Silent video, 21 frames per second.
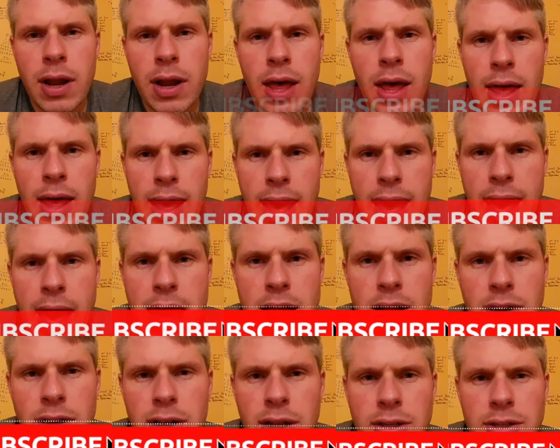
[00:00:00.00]

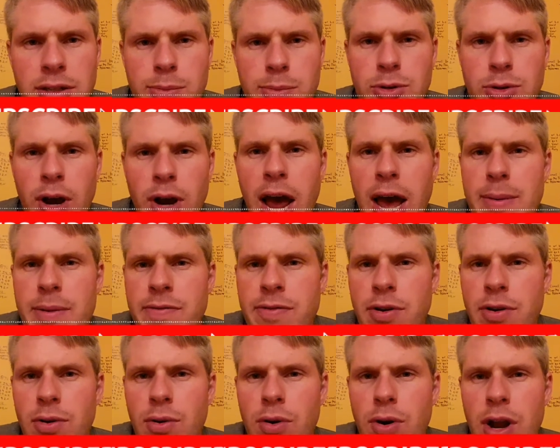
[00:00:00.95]
and click subscribe if
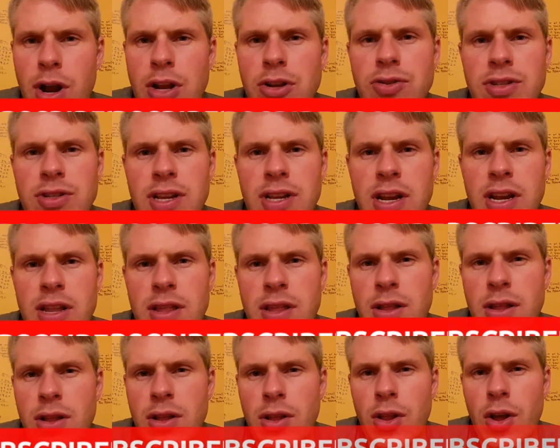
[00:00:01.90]
you're interested
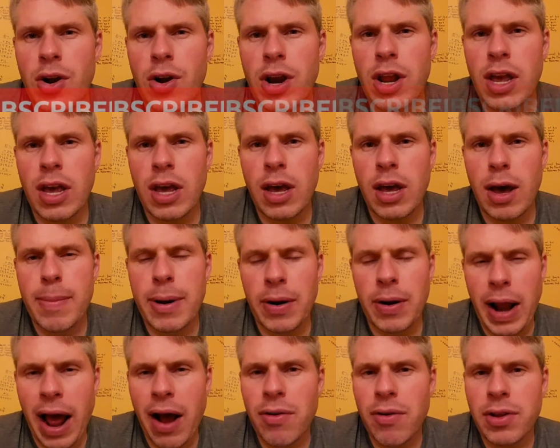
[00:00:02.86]
in learning about
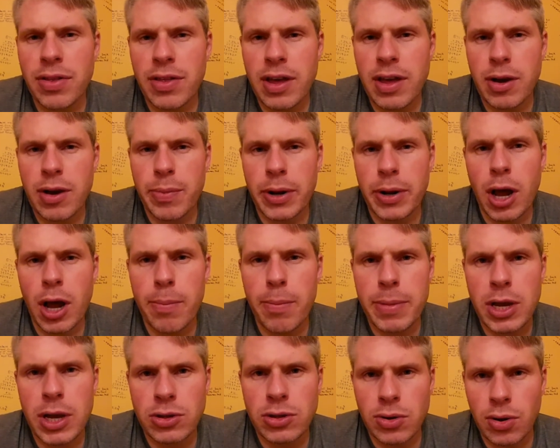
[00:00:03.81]
how to think but not
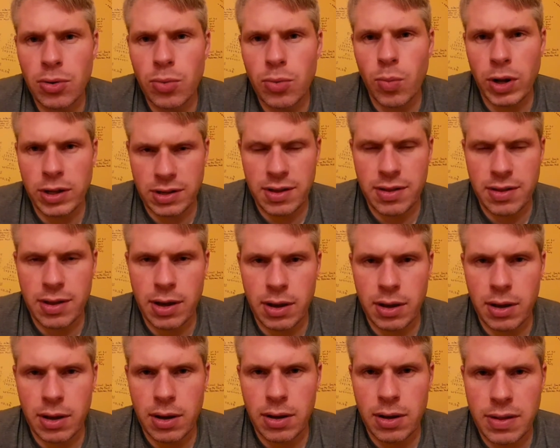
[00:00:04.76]
being told what to
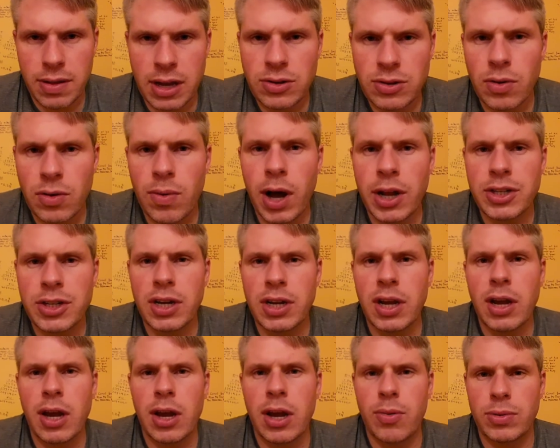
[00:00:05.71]
think. Thanks for watching,
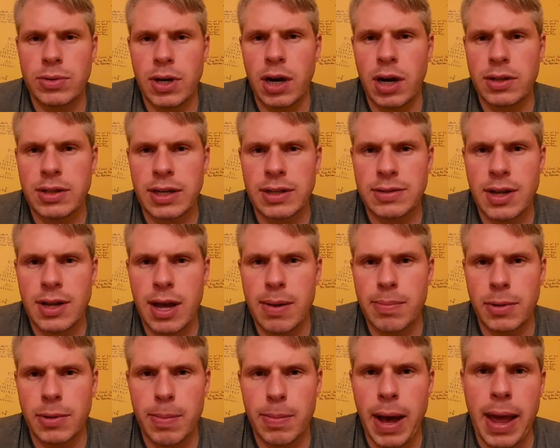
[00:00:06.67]
and we'll talk next time.
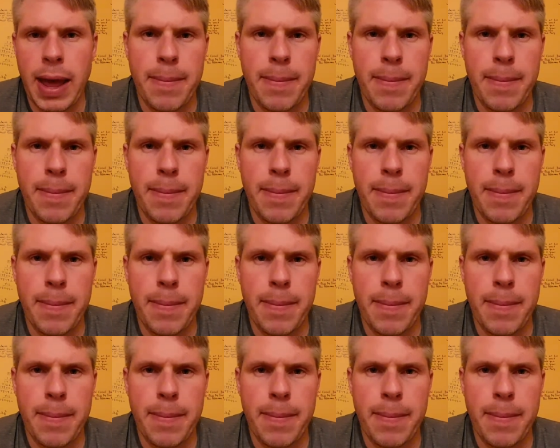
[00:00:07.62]
Goodbye.